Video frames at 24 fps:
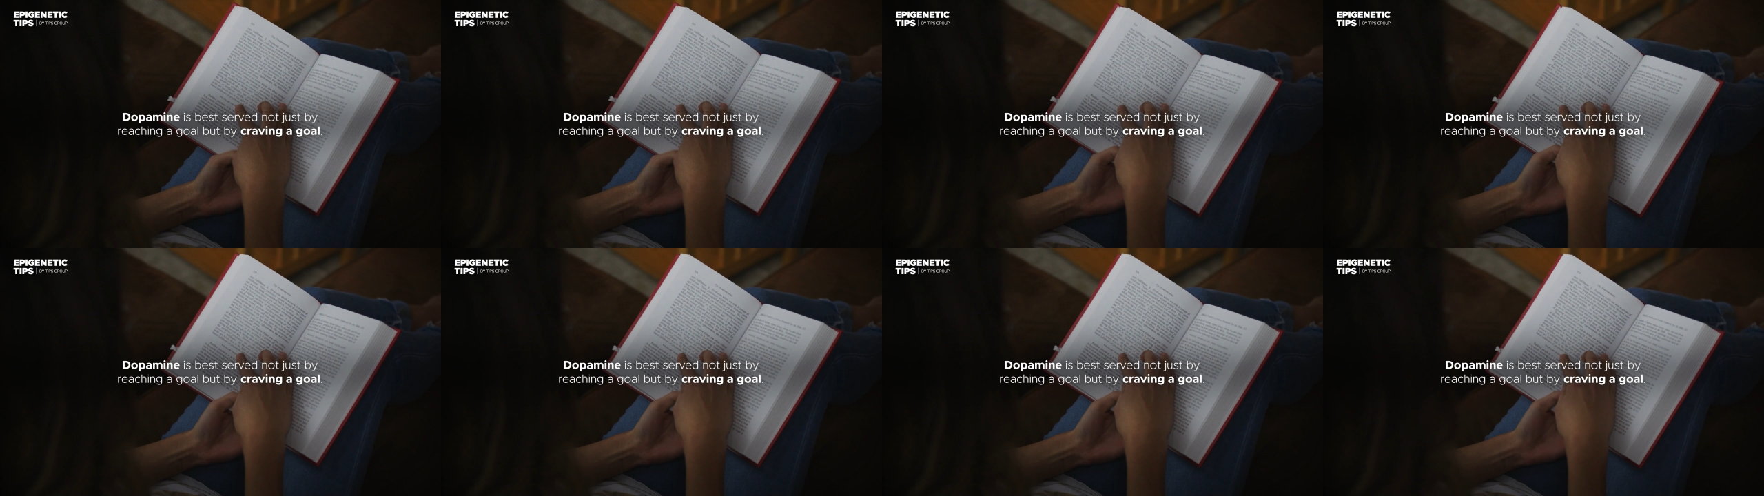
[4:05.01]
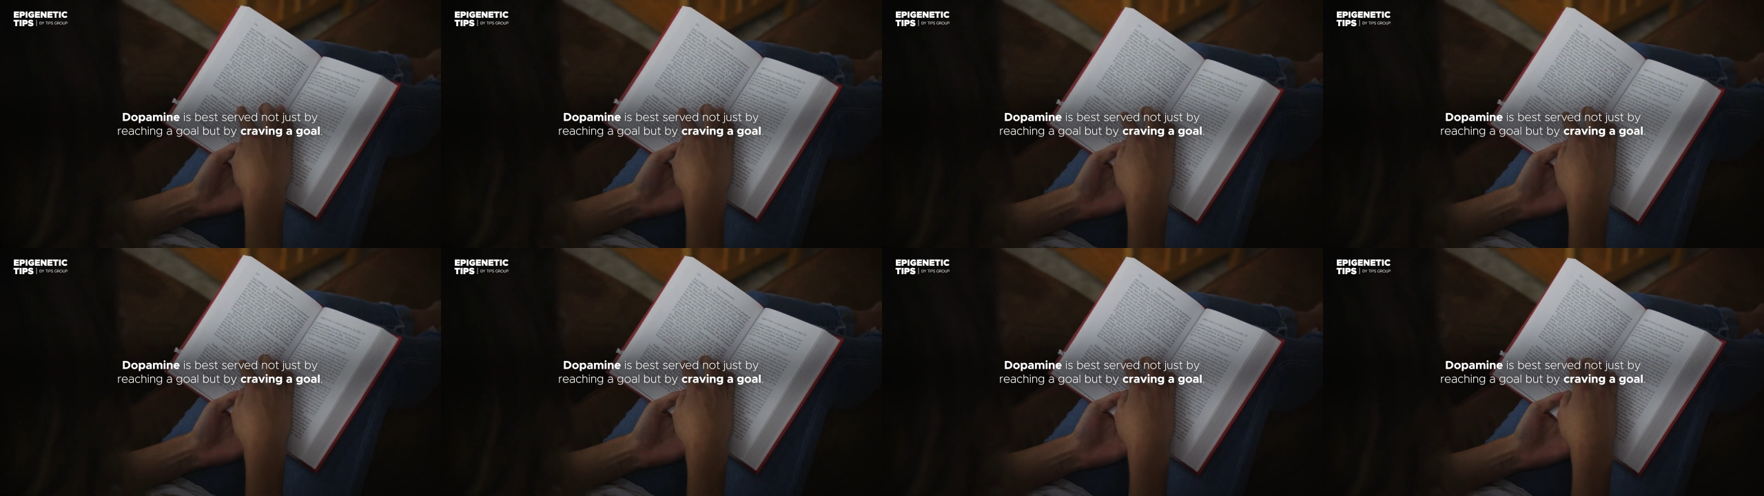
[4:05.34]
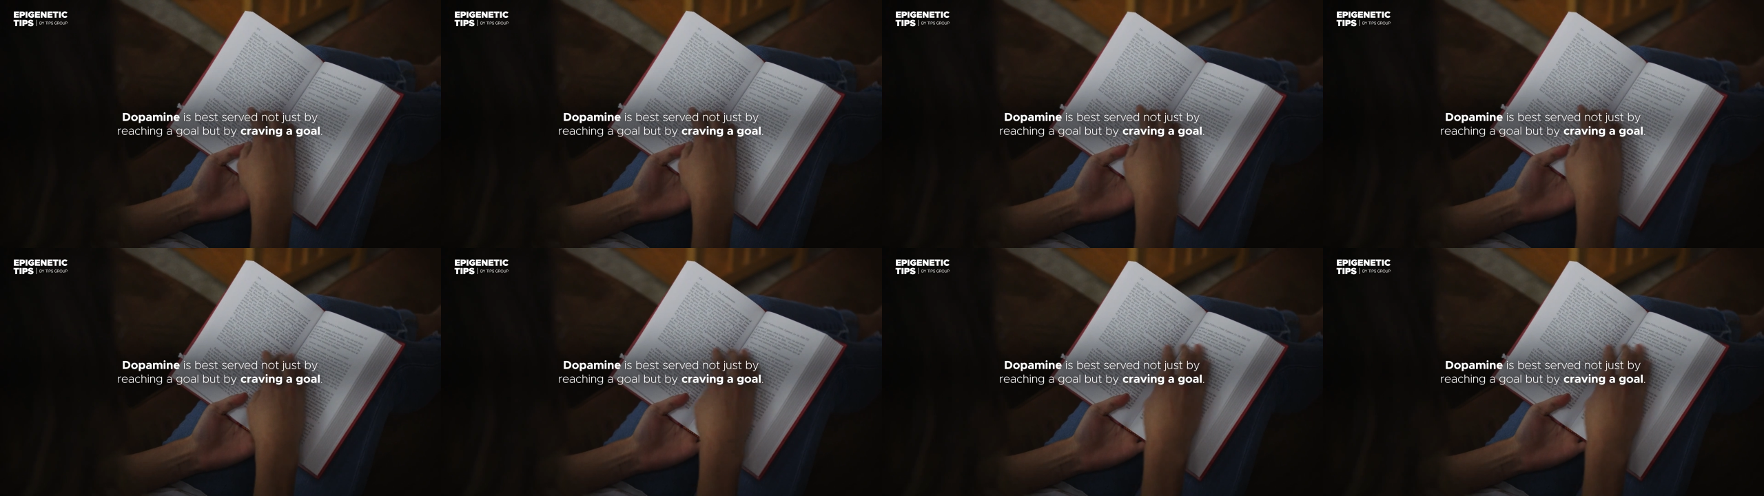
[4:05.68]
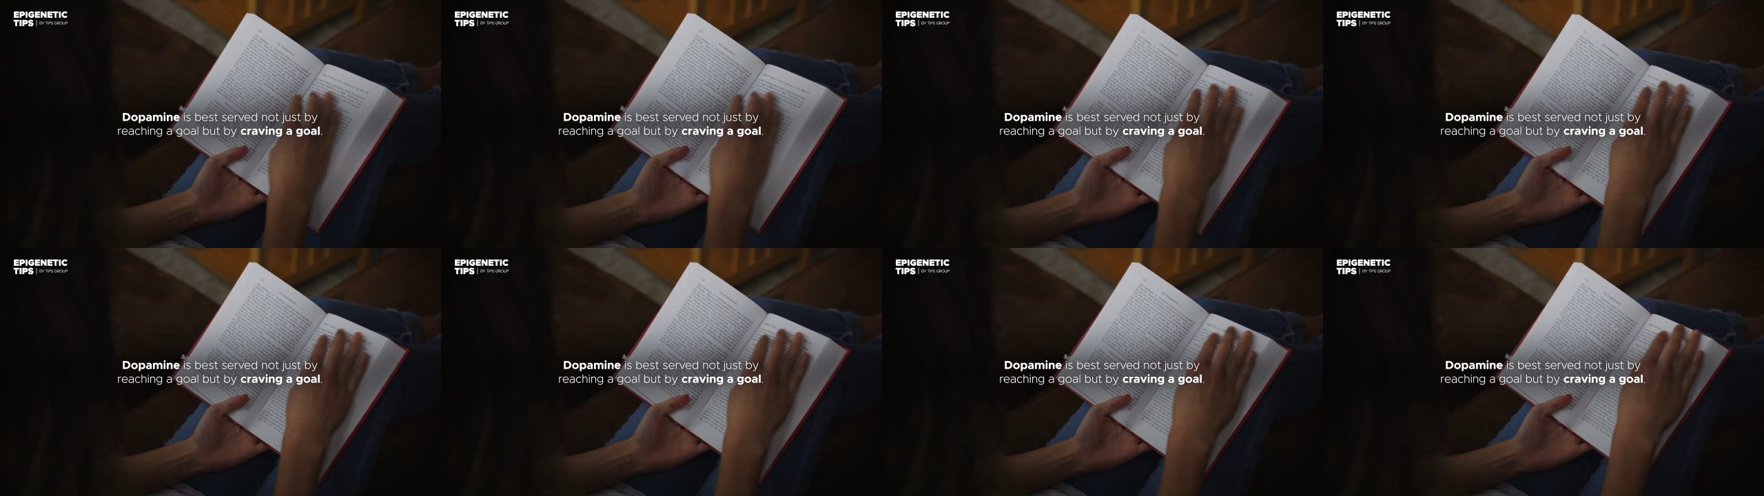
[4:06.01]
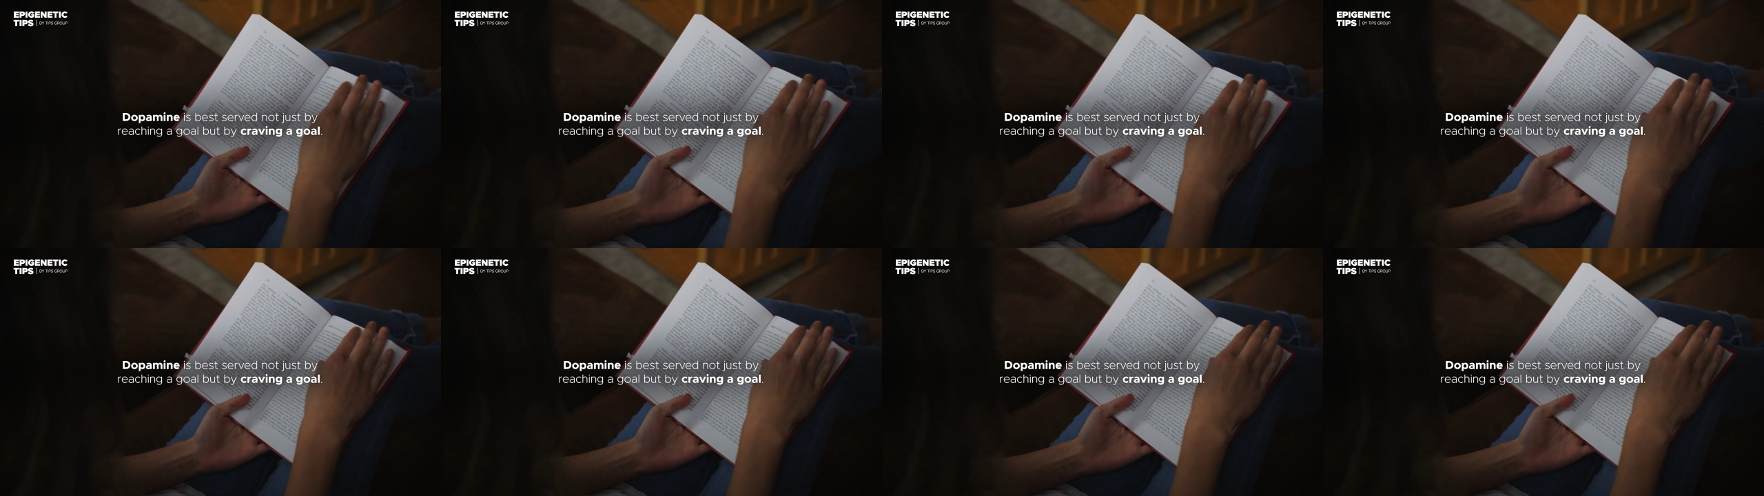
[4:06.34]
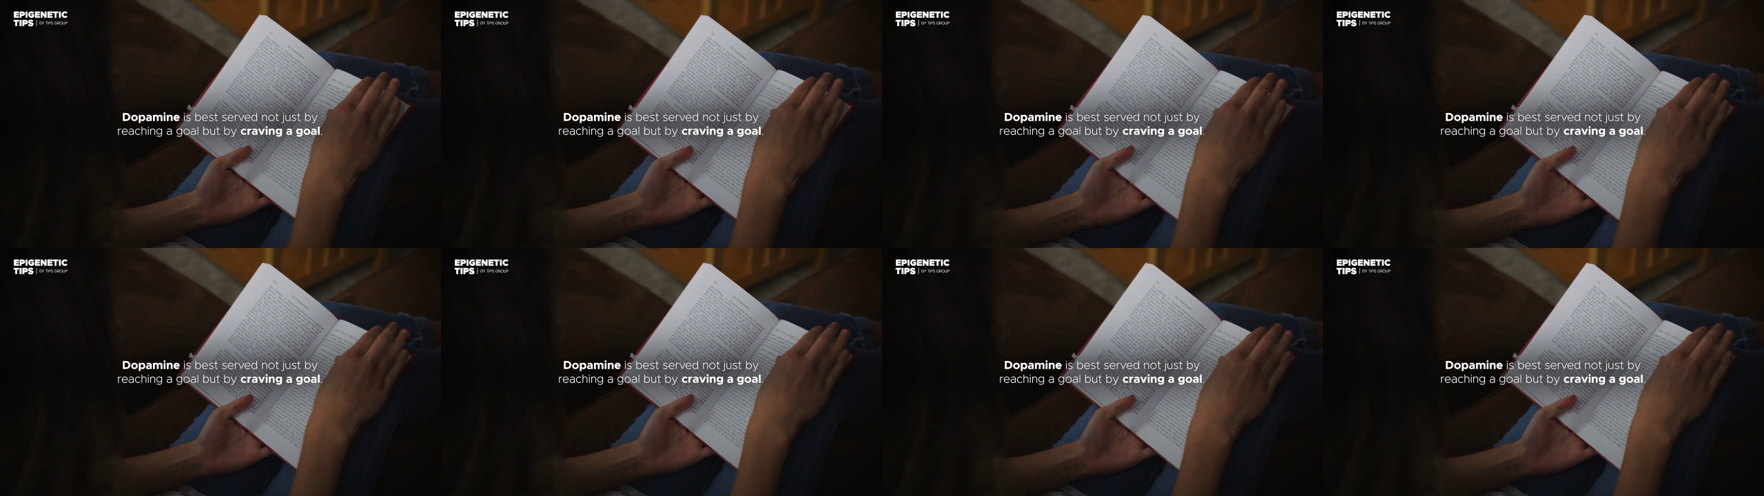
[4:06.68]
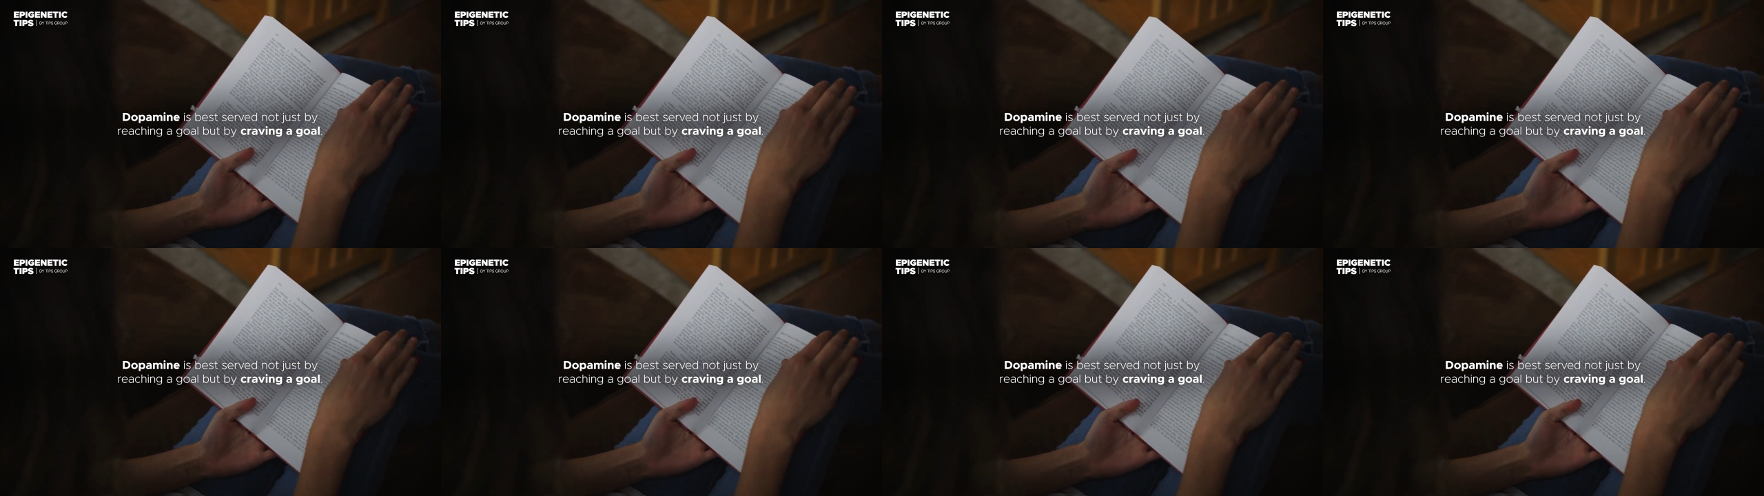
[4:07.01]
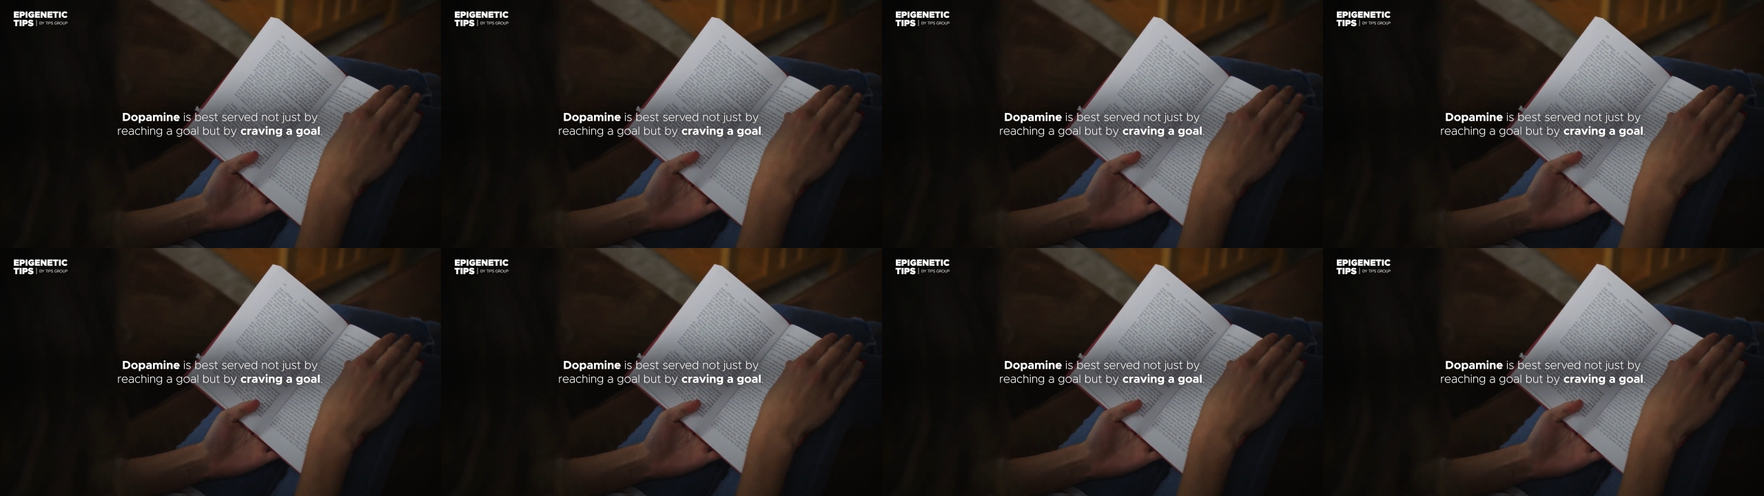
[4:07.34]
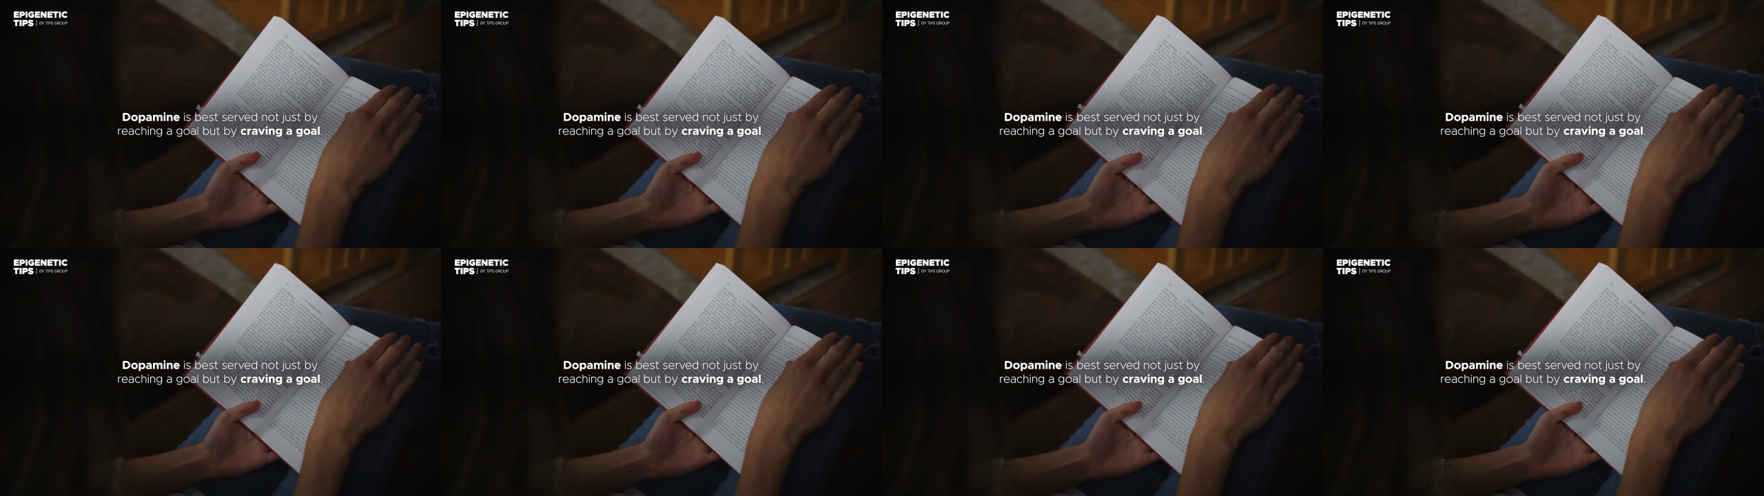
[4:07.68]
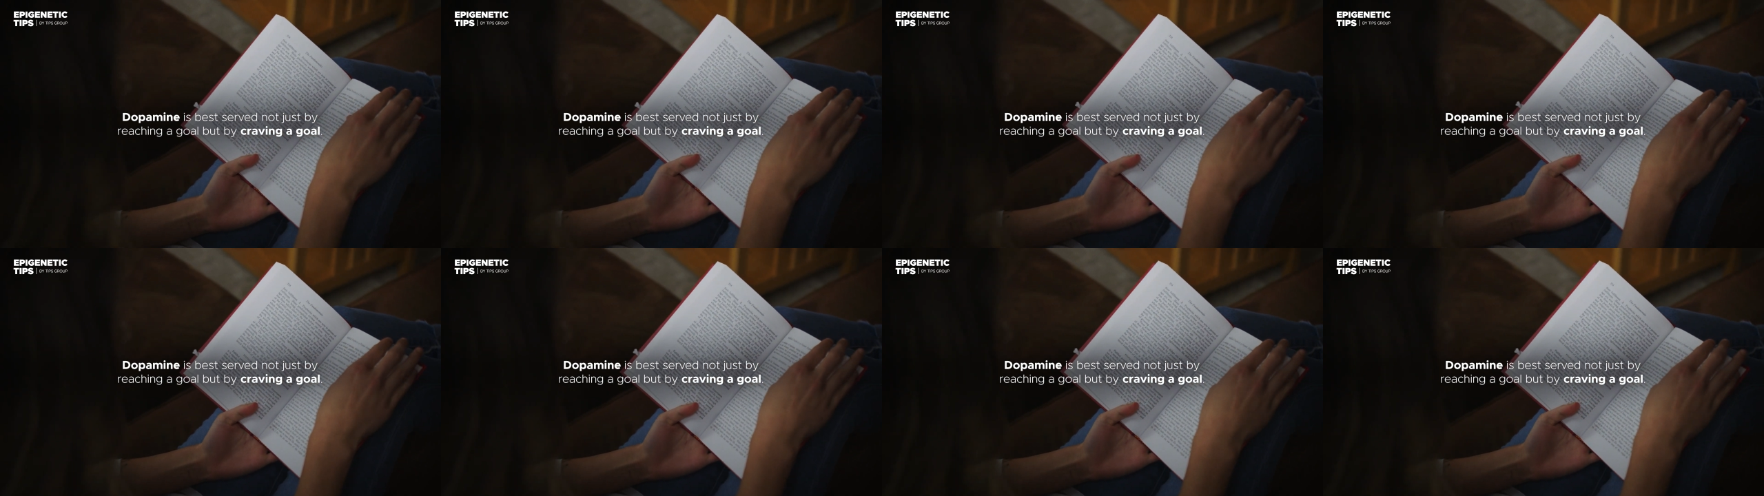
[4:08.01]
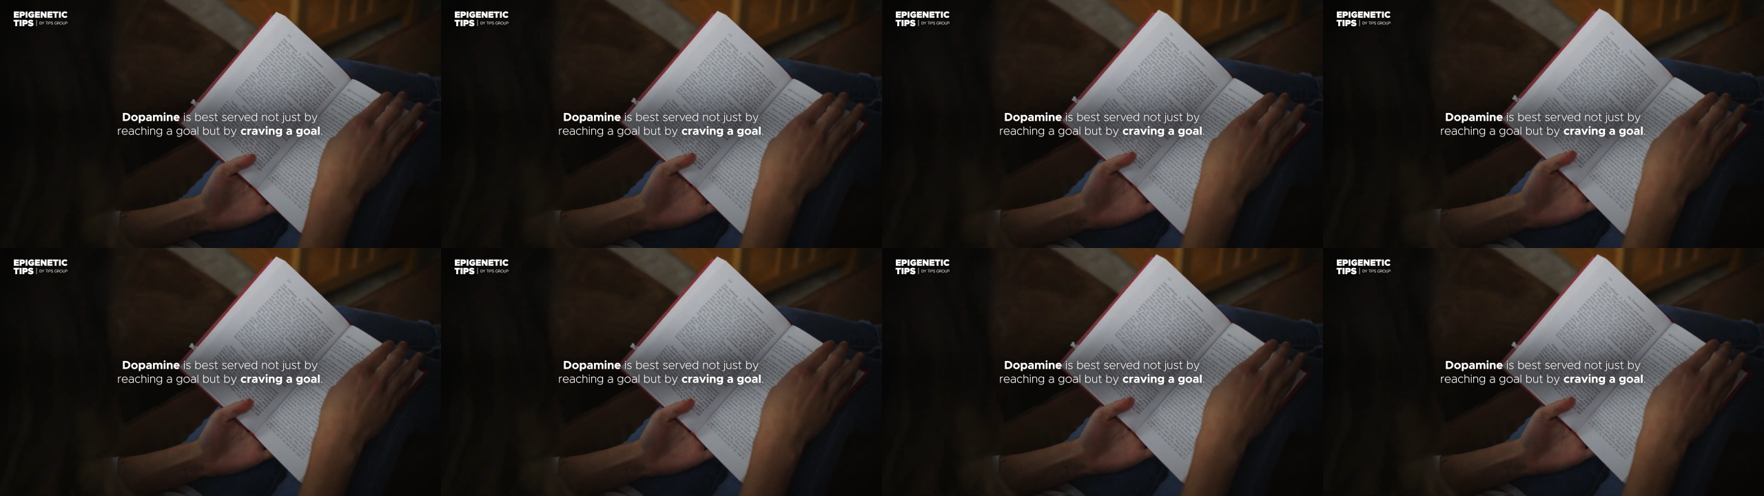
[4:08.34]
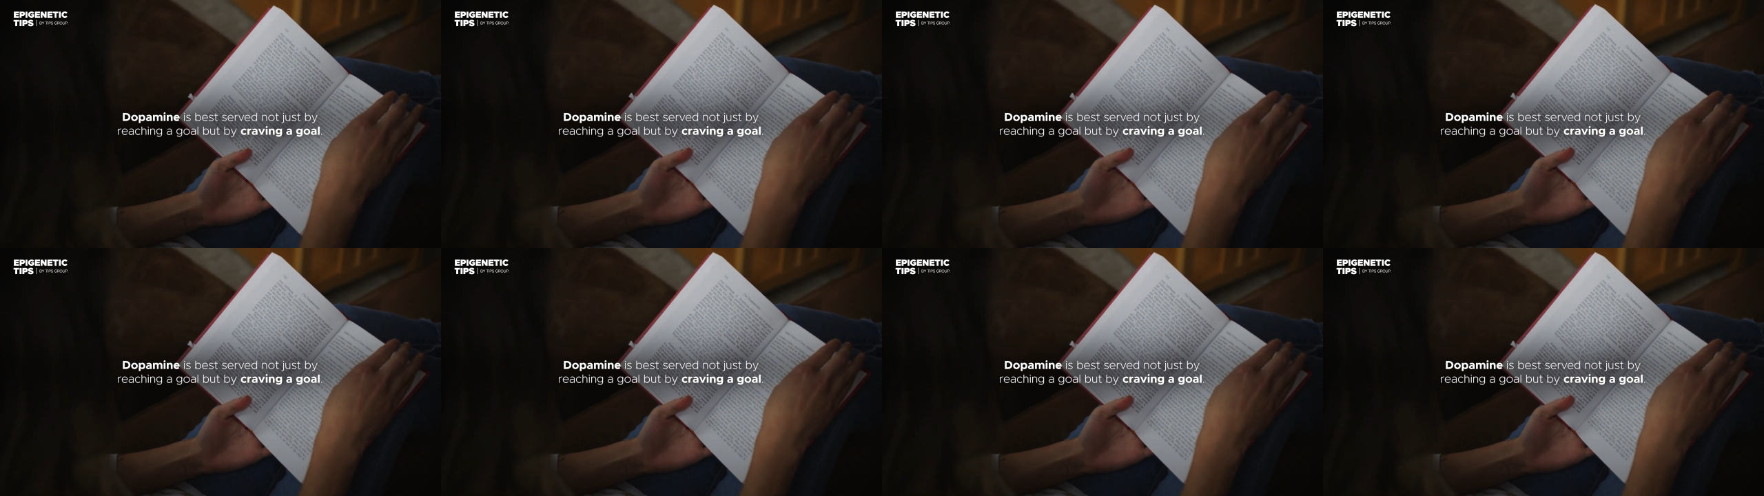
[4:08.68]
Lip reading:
[unreadable: no face in view]